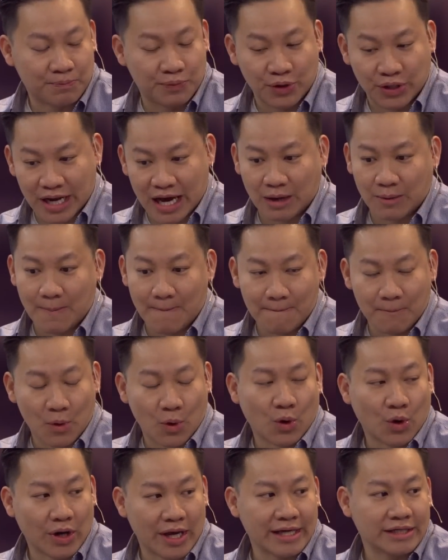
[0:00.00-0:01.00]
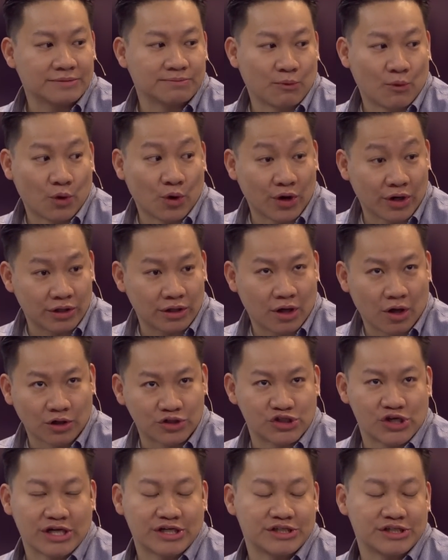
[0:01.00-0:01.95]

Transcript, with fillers: put out more more Ultra